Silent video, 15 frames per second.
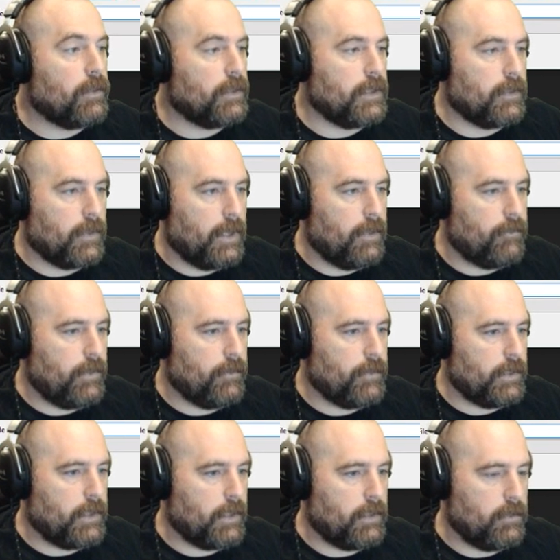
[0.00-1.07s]
to D-Live and
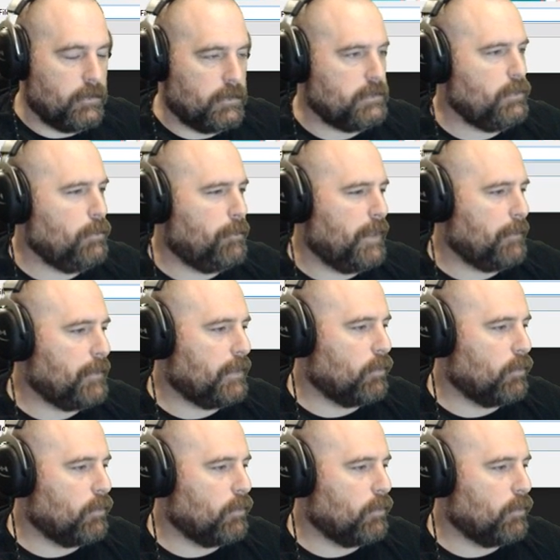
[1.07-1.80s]
everything. Let's do Baby